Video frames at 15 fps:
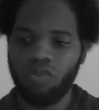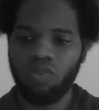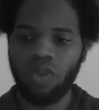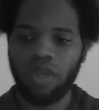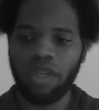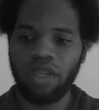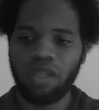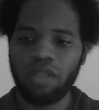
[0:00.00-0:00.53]

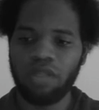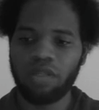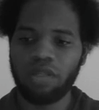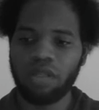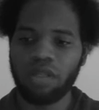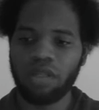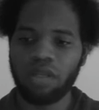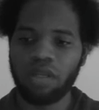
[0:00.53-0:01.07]
When
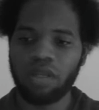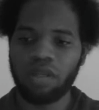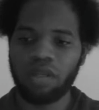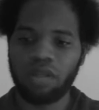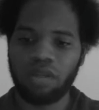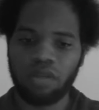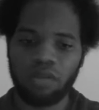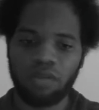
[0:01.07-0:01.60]

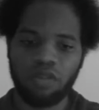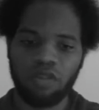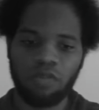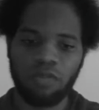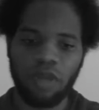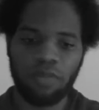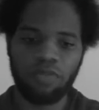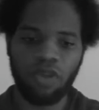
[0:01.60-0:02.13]

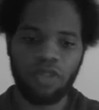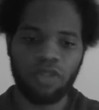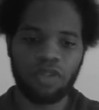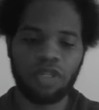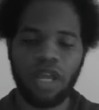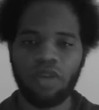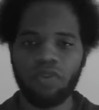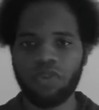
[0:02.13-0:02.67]
my brother and
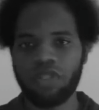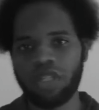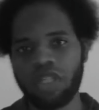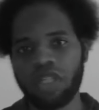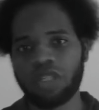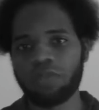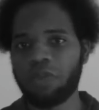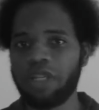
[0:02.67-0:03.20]
I were
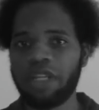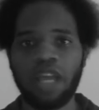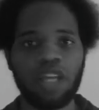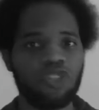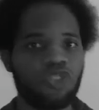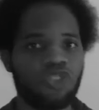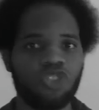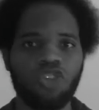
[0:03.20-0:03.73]
young, my dad
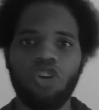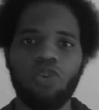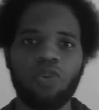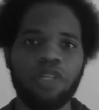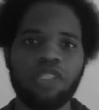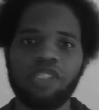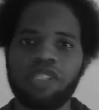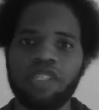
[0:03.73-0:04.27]
used to
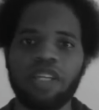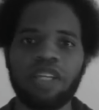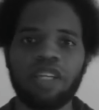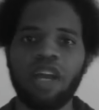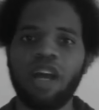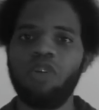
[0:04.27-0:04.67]
always say,